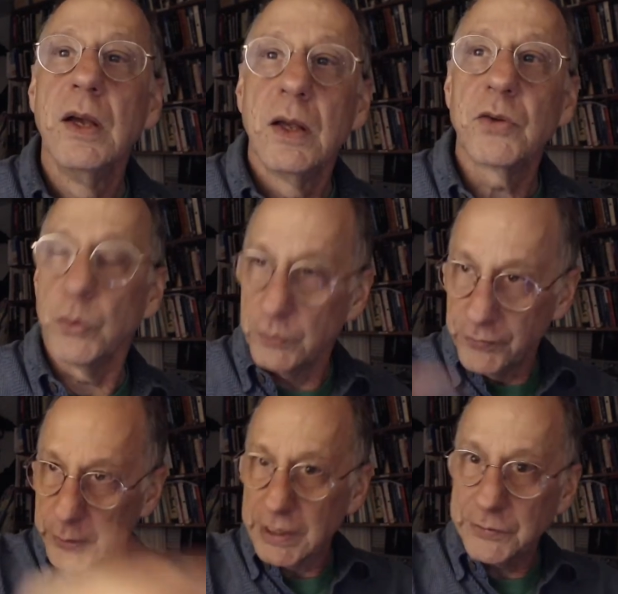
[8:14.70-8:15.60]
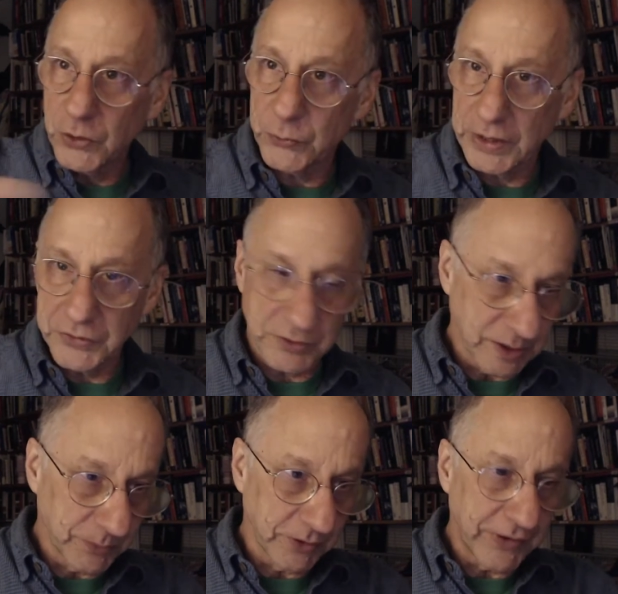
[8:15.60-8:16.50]
So you figure out those
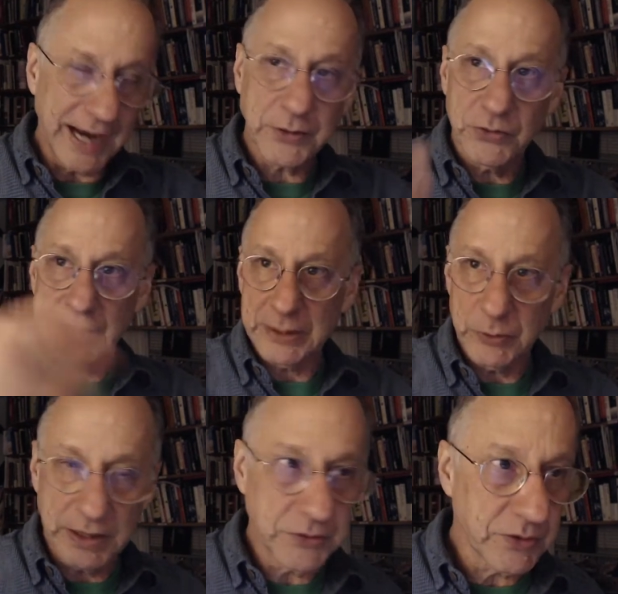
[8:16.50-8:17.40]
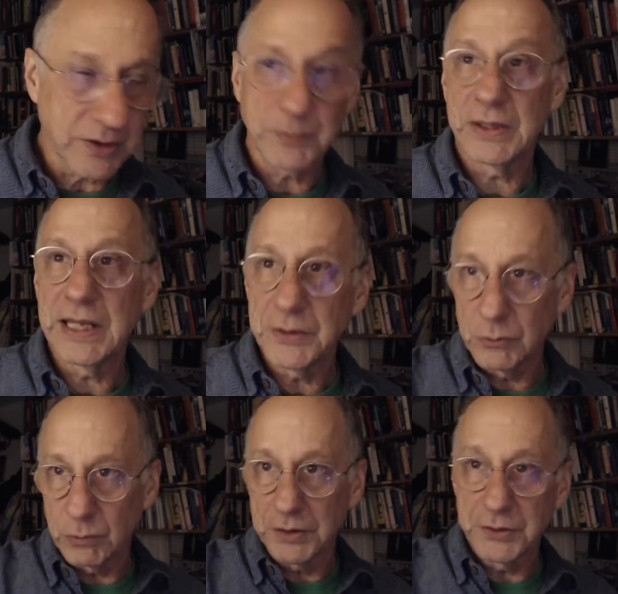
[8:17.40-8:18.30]
relationships, the factors and their relationships, and then you
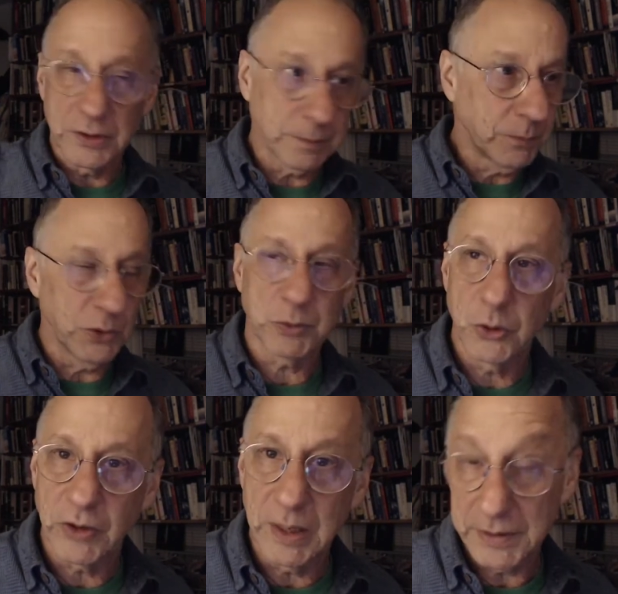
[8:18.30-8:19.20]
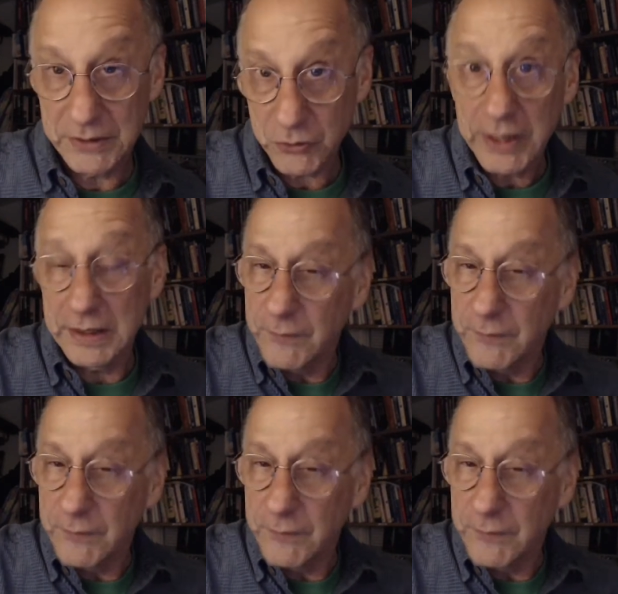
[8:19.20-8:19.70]
run your program, and it's great.